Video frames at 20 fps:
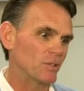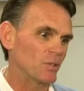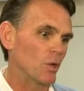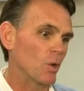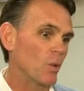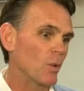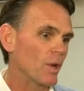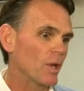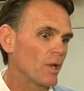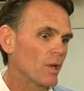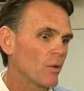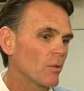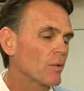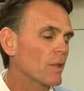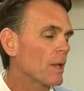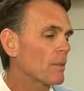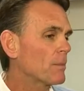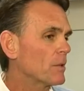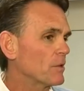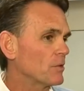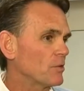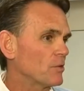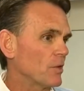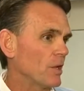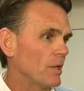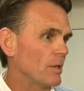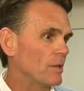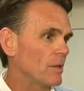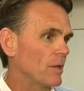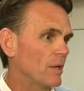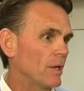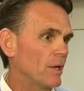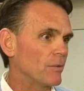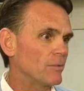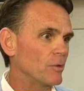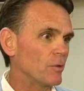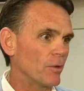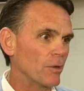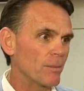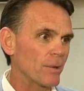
So with that being said, you know,